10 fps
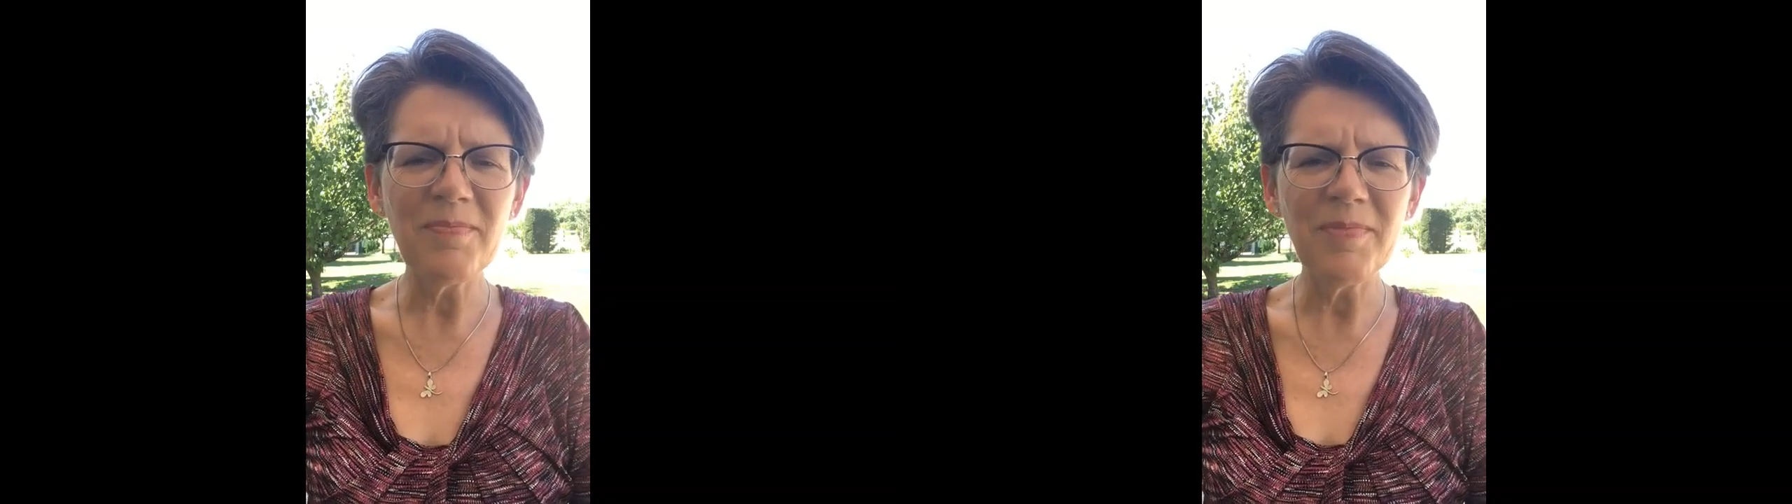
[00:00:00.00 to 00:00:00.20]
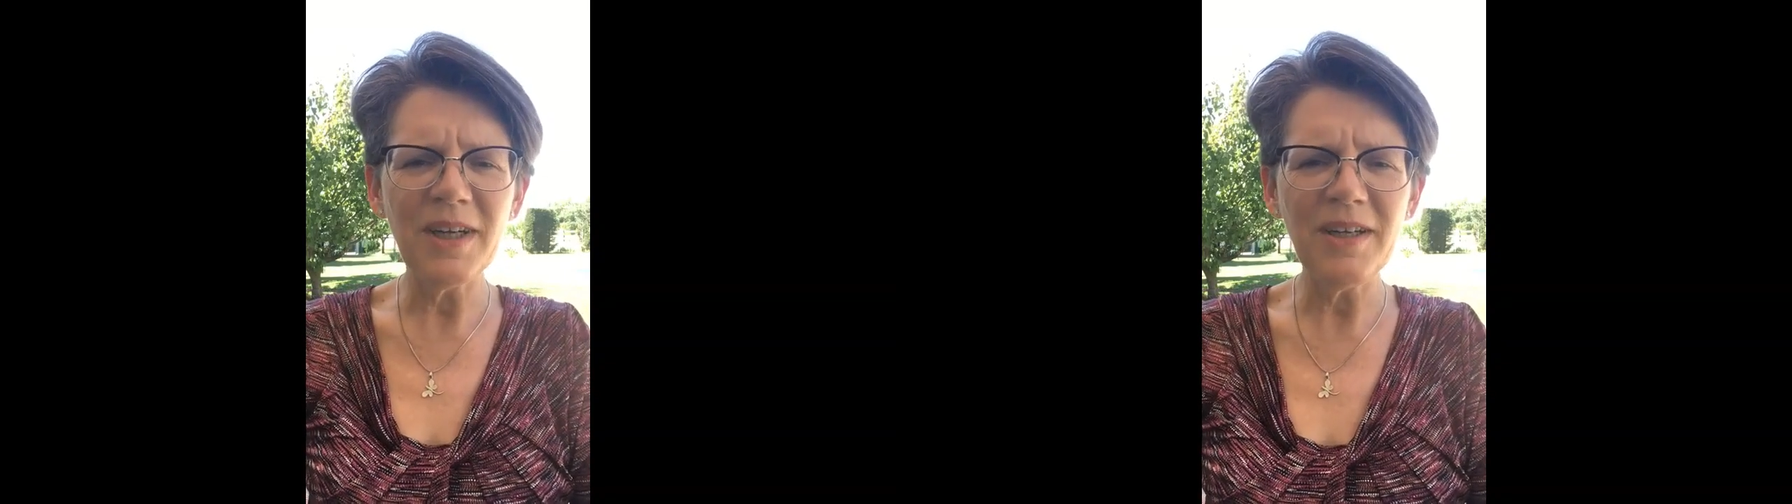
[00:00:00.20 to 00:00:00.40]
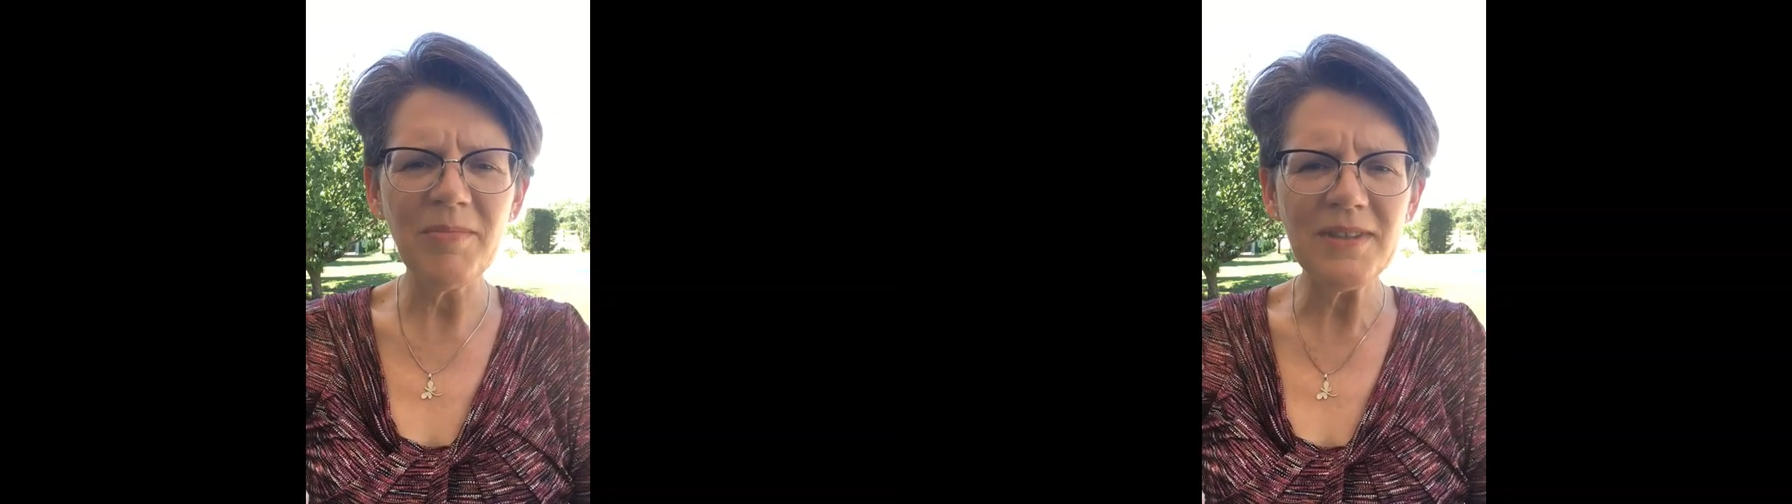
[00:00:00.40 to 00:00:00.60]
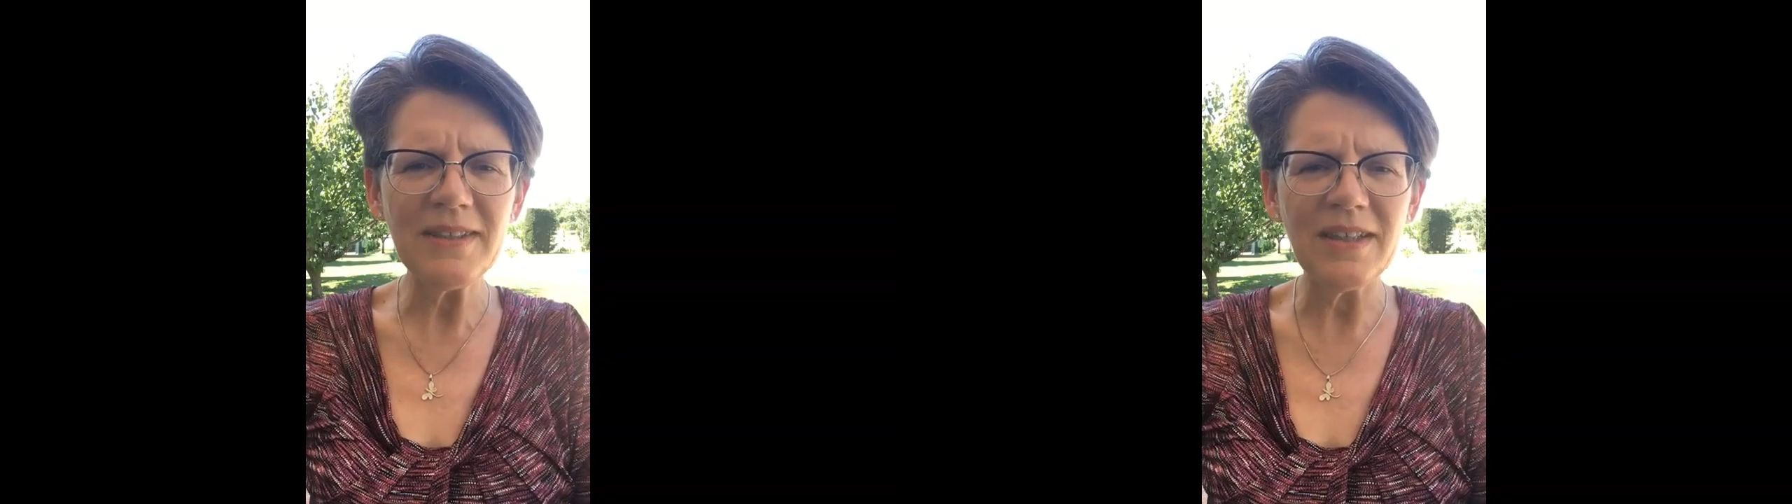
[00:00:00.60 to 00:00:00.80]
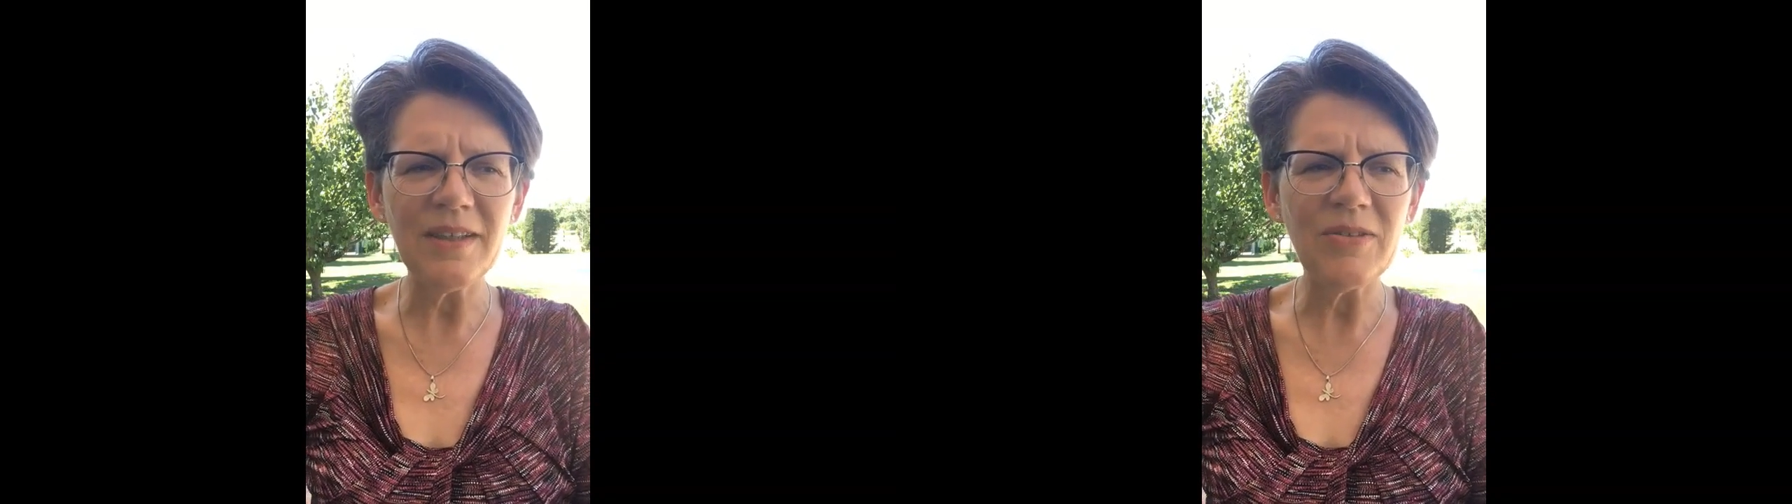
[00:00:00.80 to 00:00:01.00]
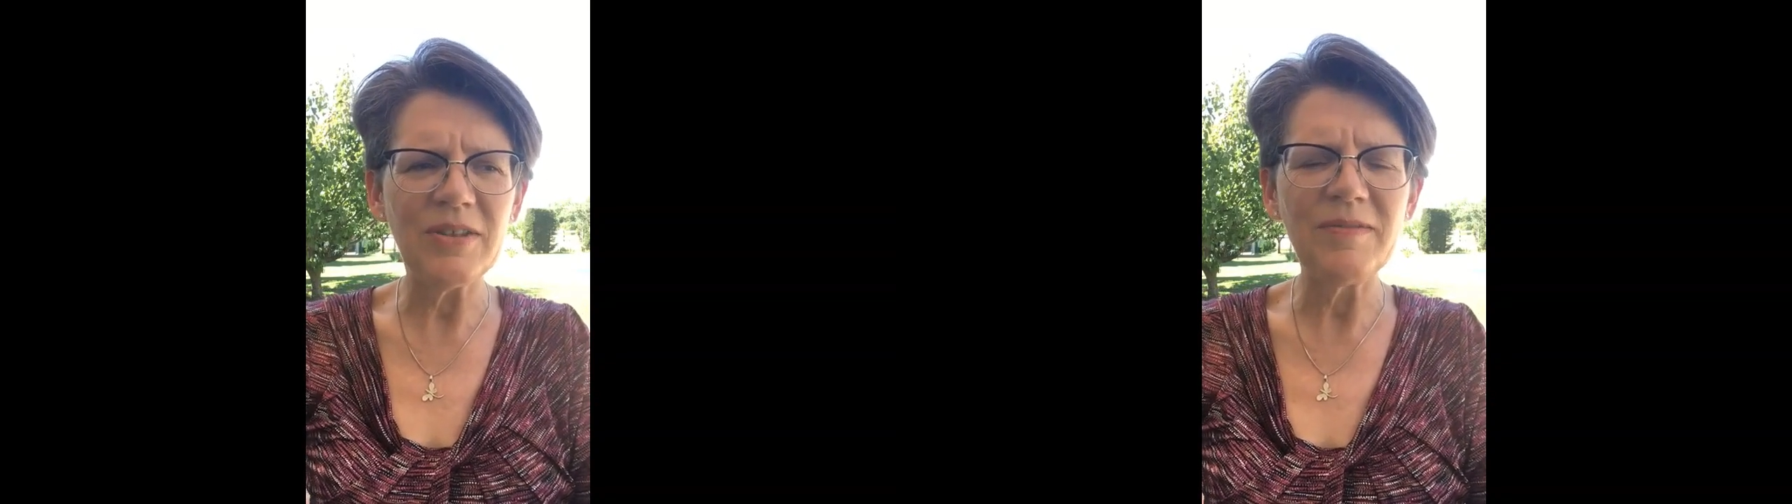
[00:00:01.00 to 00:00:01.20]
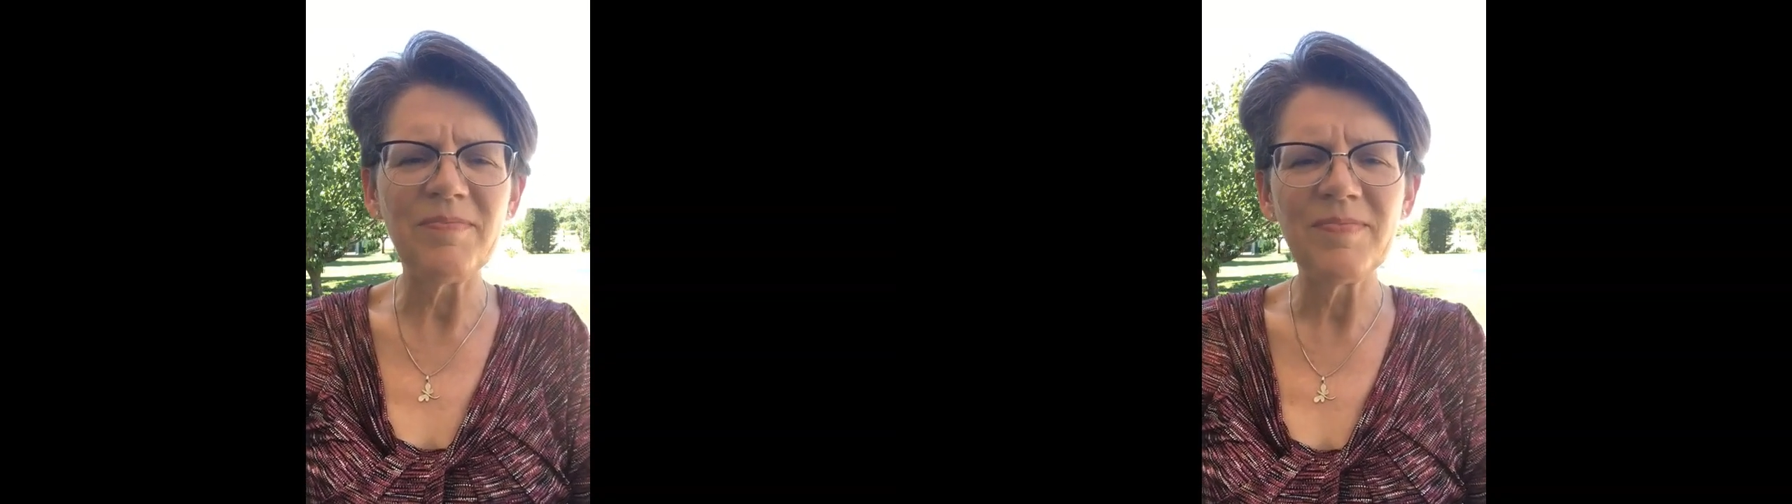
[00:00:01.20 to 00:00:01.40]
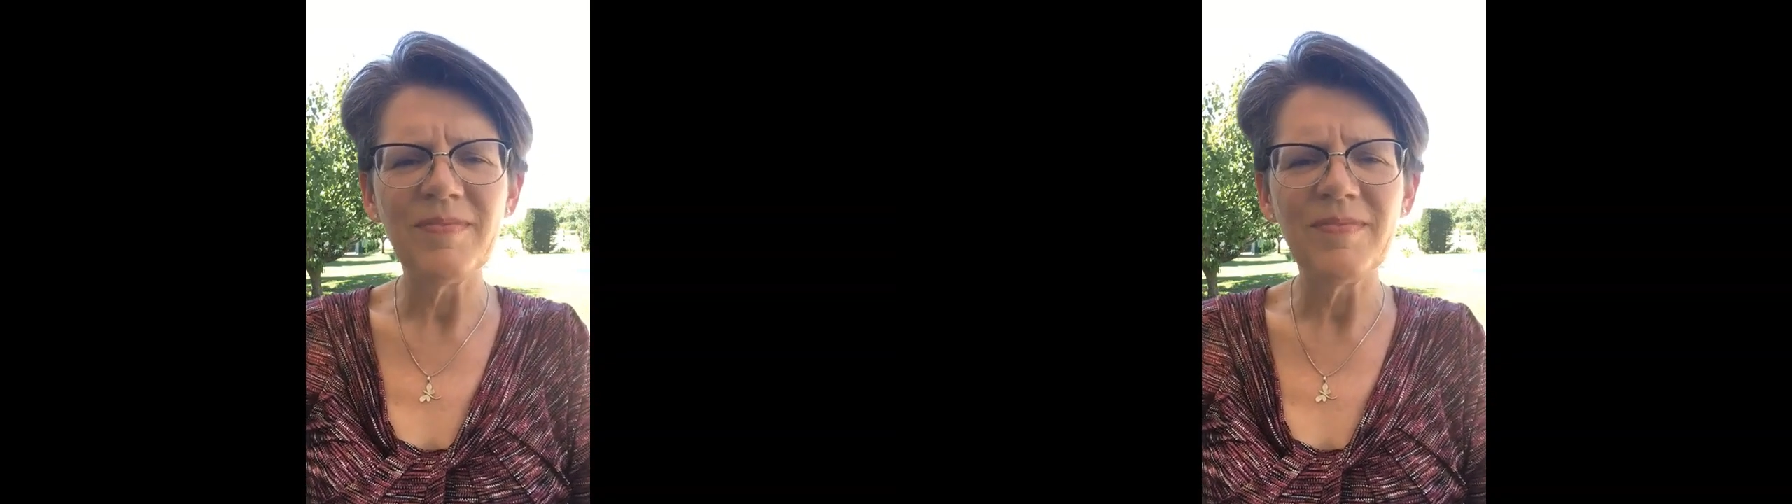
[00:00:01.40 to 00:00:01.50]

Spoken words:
My name is Karin.